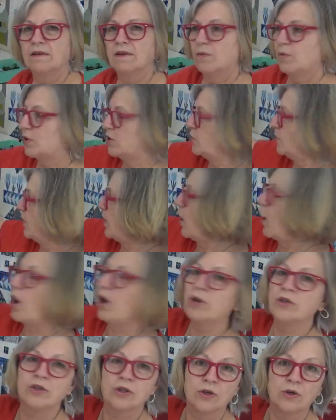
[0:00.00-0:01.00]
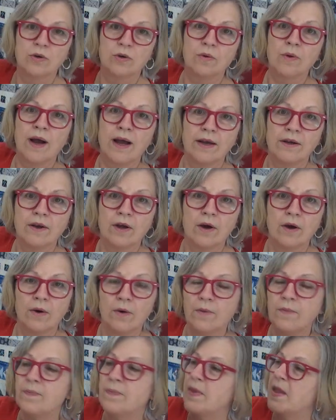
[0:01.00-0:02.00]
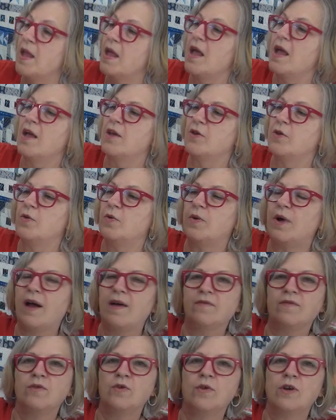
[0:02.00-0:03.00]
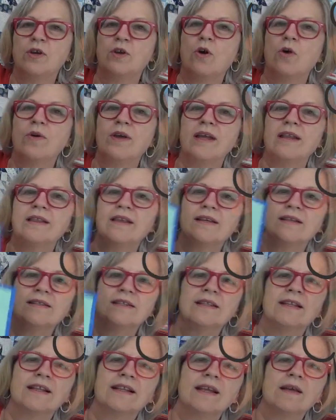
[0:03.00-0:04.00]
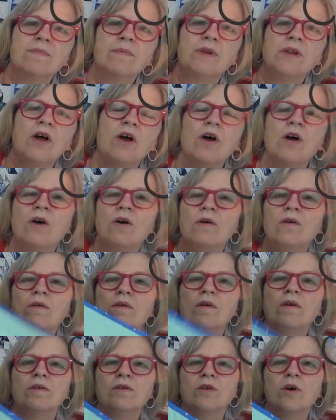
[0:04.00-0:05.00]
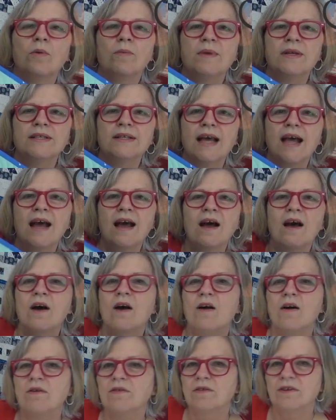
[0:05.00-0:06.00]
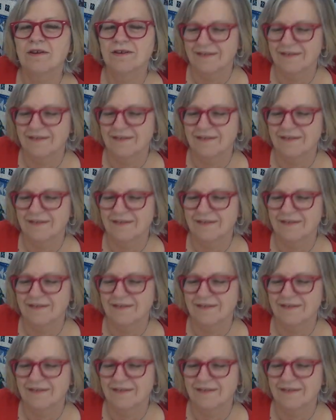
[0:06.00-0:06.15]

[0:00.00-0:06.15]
which we all do, I know. You have you can go get this. The link below. Don't miss out.